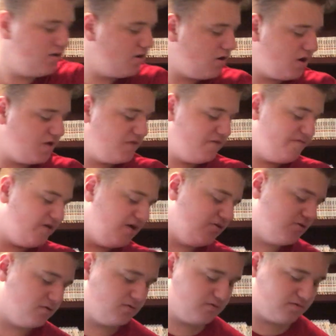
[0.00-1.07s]
Alright, the
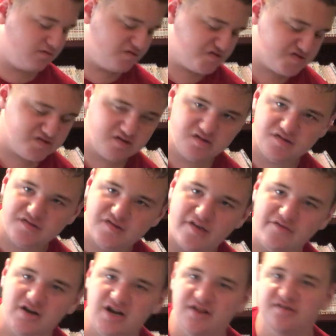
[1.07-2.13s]
final
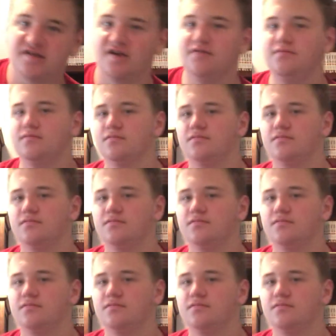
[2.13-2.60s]
7 out of 10